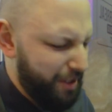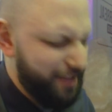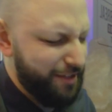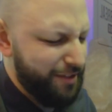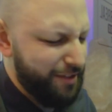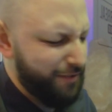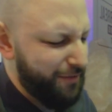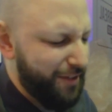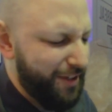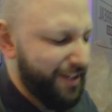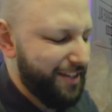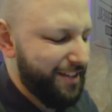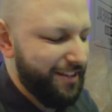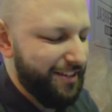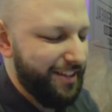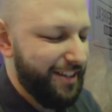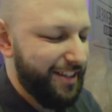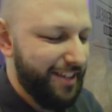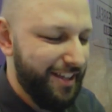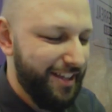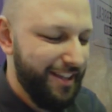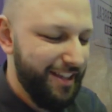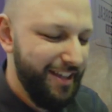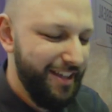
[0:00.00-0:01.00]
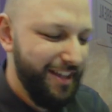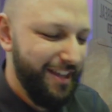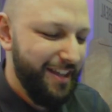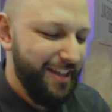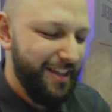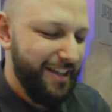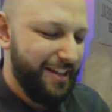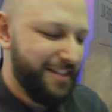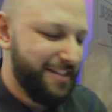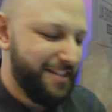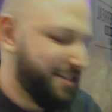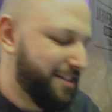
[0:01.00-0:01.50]
what the fuck? Like, yeah.
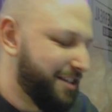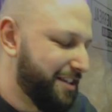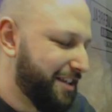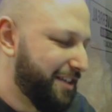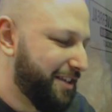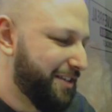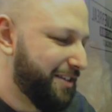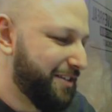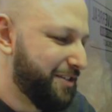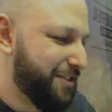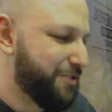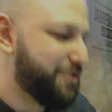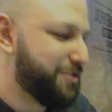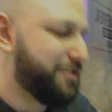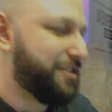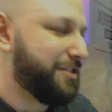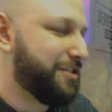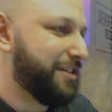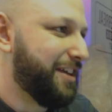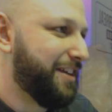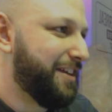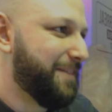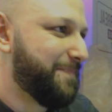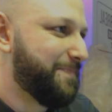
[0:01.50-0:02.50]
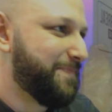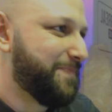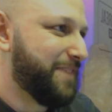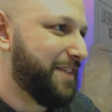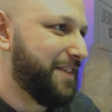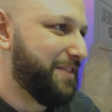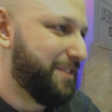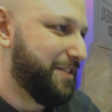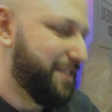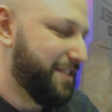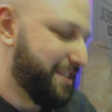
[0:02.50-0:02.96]
Because usually, and